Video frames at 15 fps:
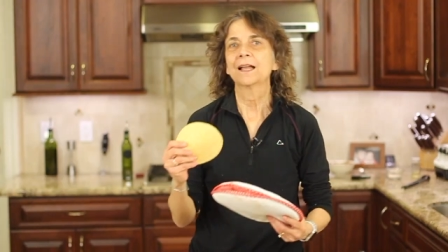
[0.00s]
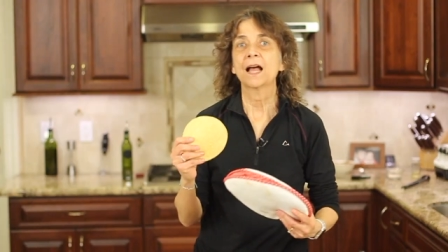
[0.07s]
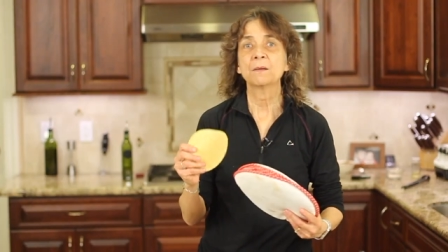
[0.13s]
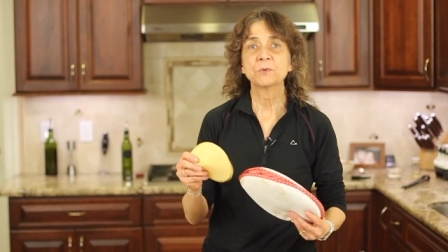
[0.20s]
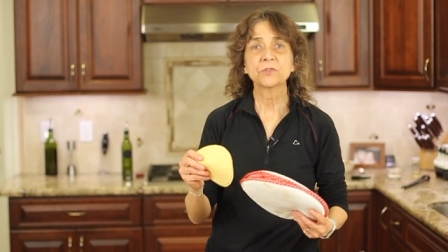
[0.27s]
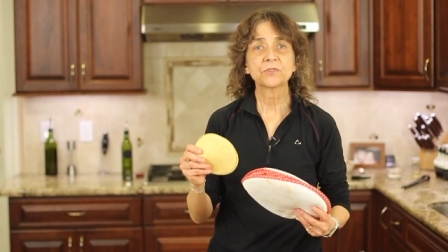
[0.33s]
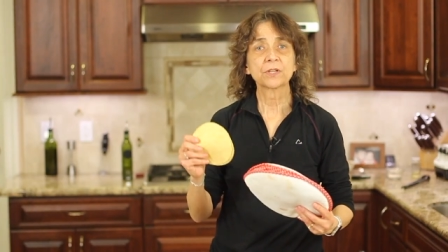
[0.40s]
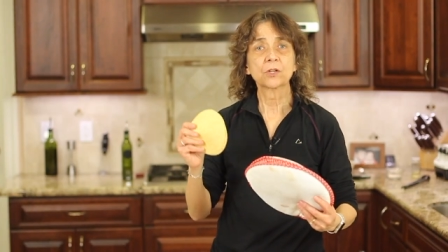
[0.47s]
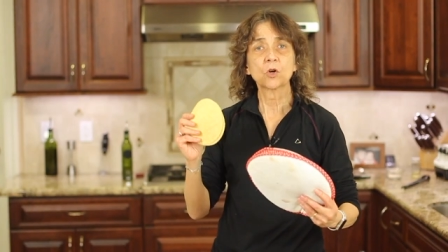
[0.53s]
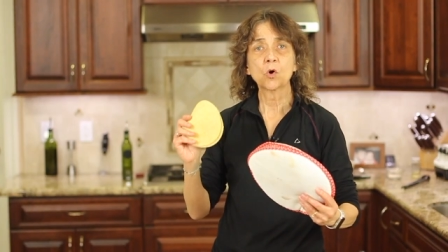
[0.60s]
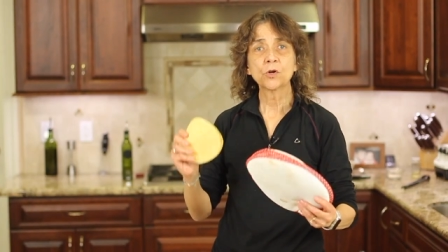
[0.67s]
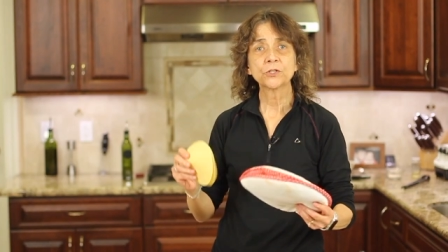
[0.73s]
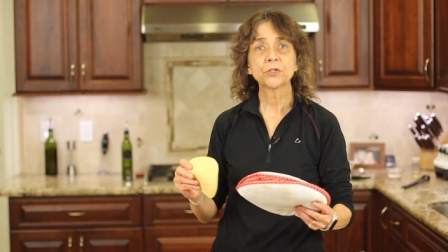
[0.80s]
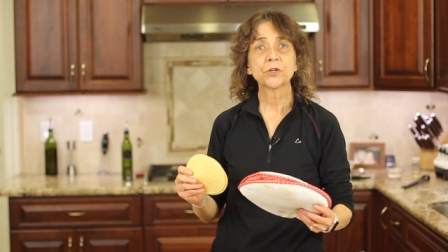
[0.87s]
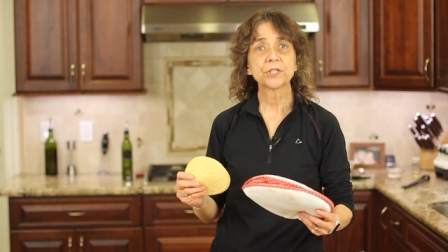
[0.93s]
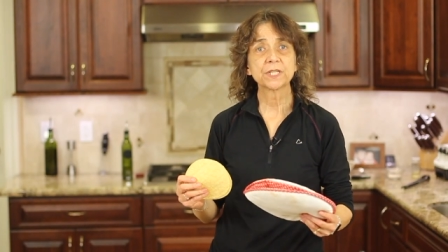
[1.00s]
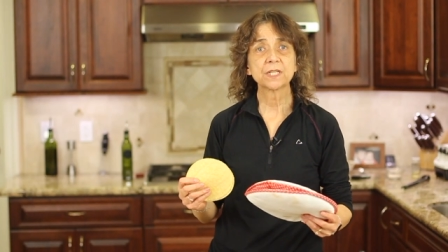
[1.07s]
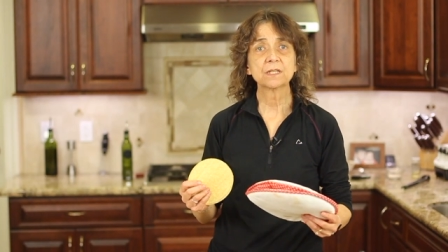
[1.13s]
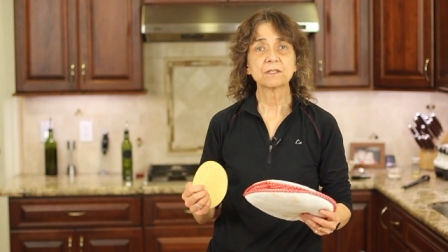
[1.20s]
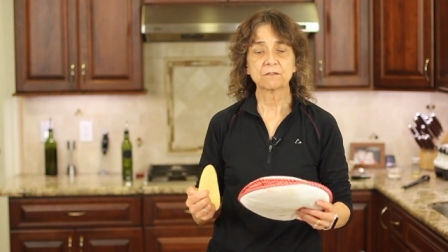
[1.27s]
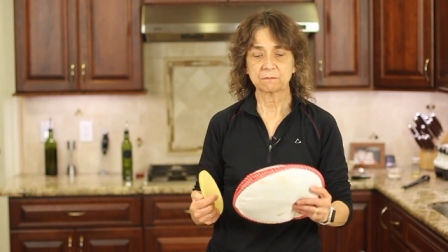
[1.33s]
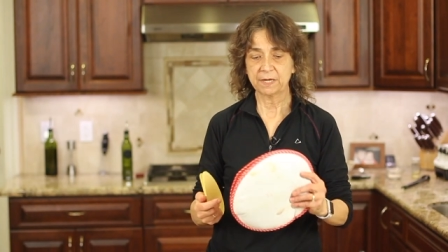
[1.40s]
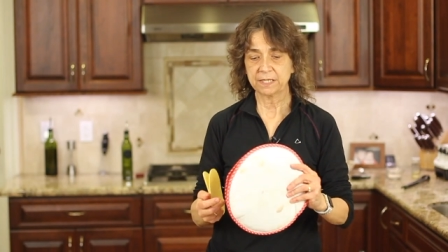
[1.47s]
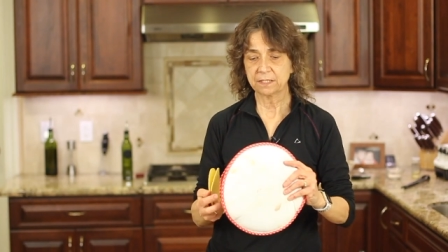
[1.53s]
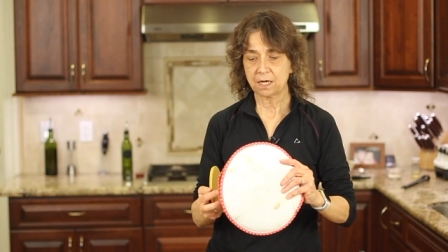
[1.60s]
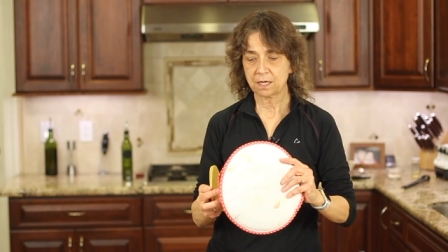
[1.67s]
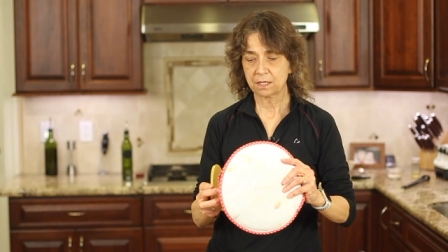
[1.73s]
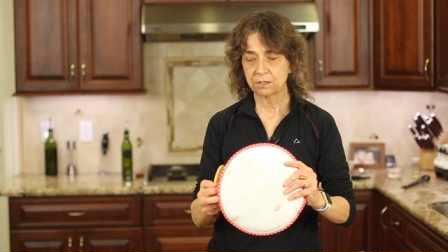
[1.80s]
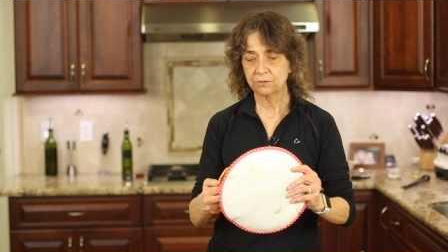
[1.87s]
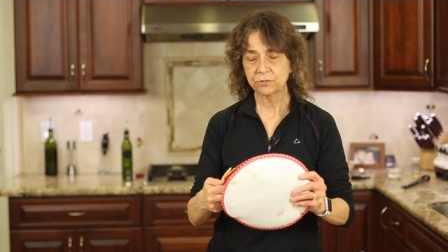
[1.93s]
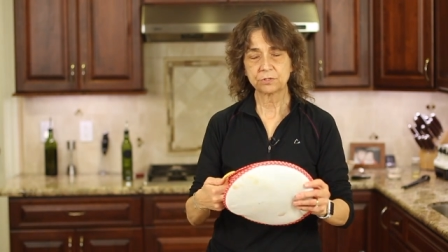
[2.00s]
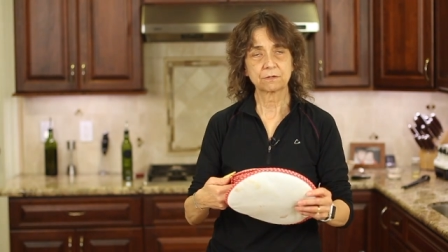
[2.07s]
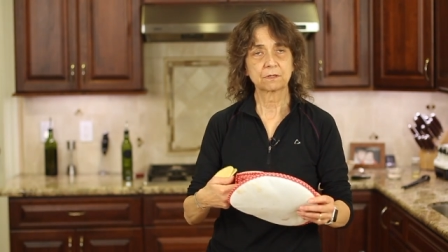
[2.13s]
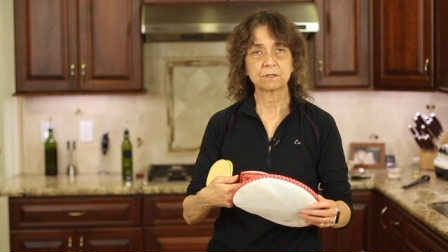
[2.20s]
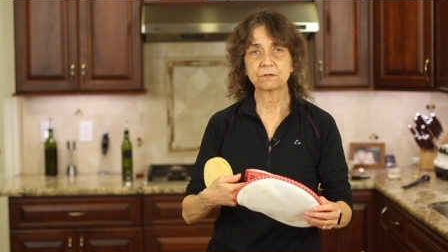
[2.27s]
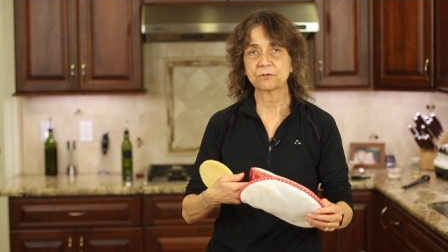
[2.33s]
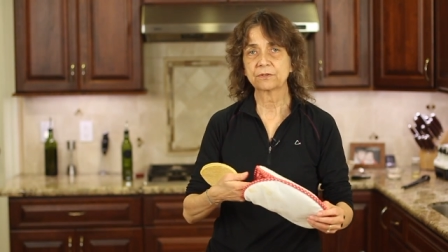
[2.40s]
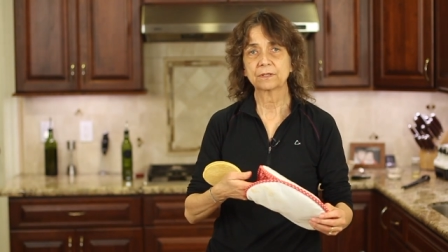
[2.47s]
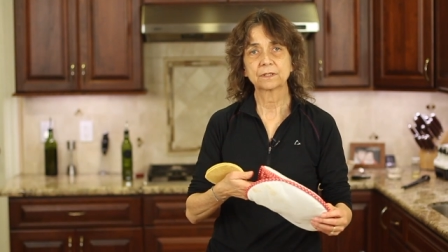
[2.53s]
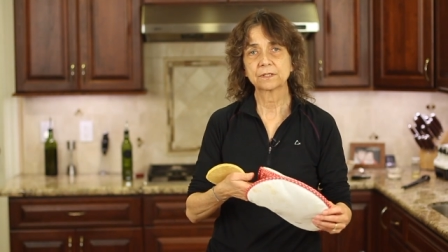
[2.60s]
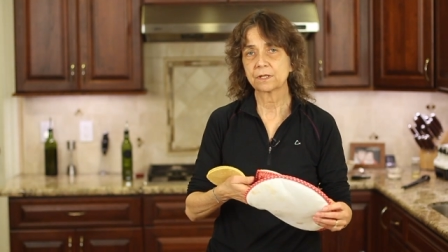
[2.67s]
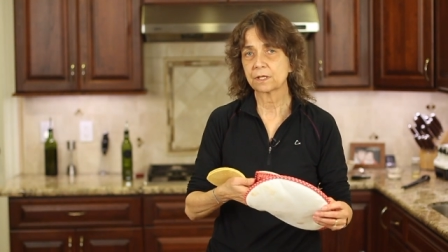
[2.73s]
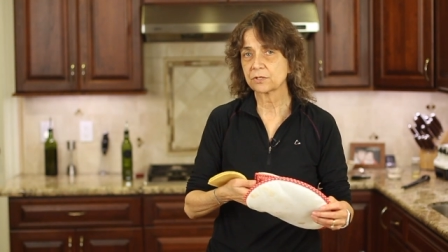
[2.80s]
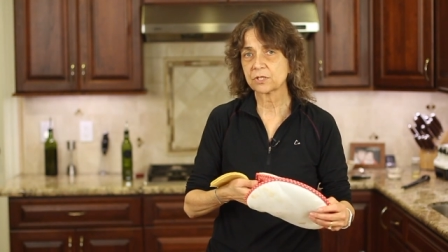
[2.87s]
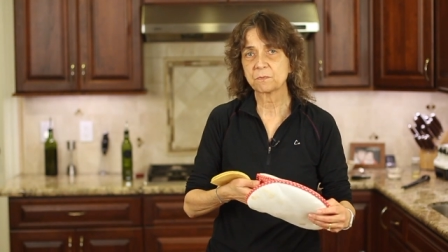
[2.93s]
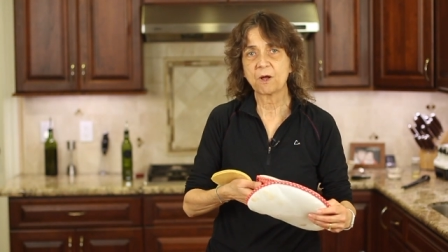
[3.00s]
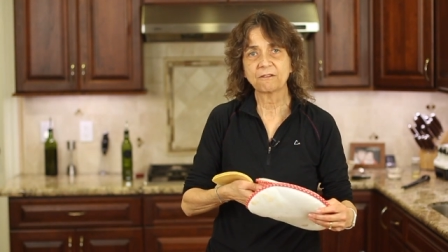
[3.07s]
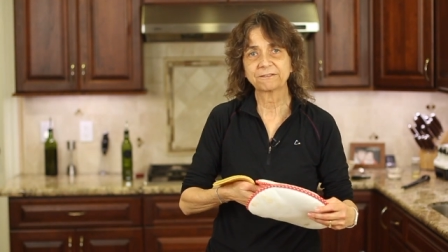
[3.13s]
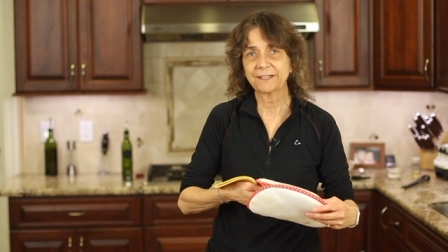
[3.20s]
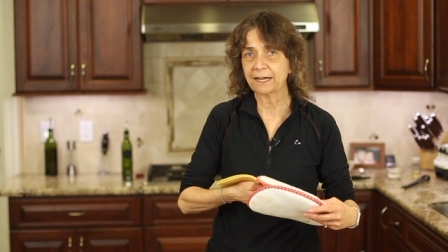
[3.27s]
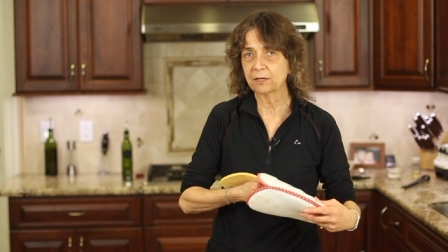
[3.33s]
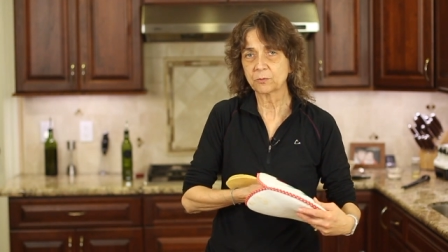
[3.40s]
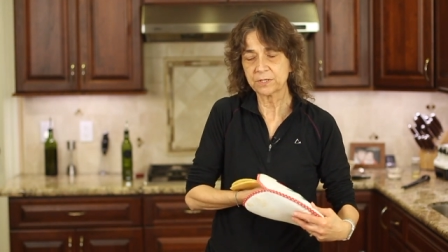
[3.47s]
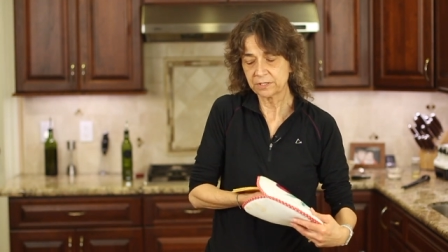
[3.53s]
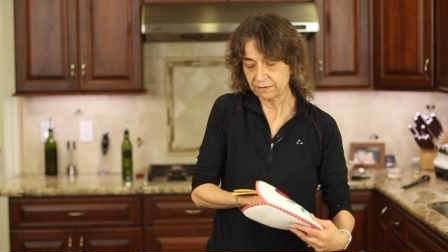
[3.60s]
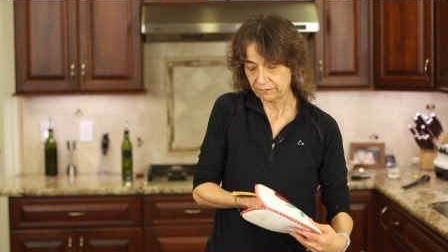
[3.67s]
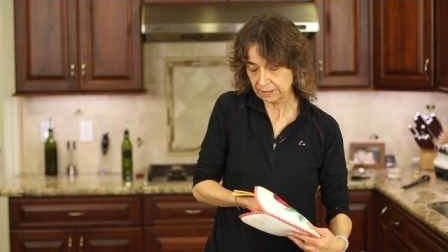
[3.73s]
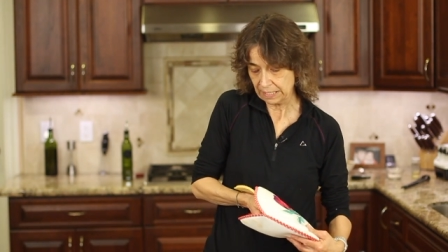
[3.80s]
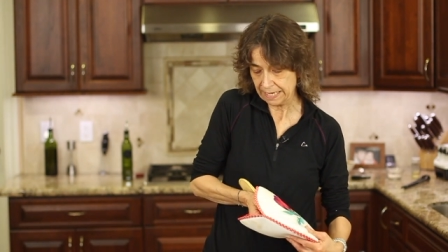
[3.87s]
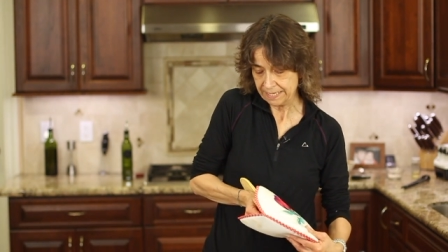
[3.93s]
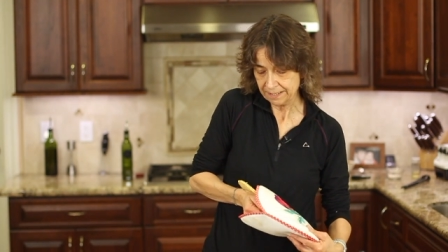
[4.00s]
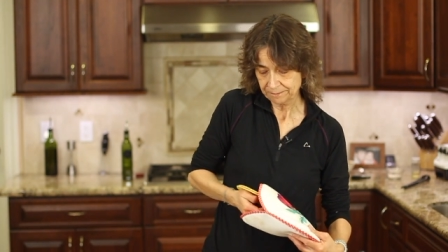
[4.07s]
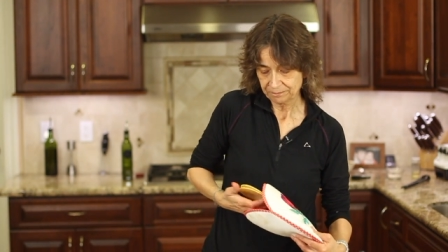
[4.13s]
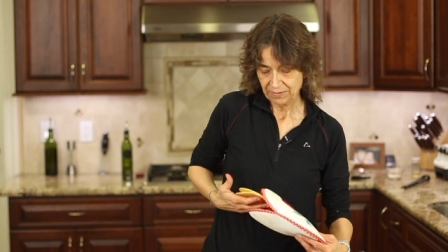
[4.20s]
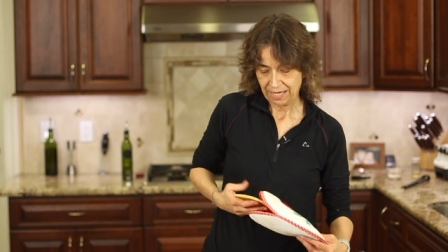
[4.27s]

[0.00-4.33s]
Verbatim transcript: I'm using corn tortillas for my tacos. You can use the small flour ones if you like.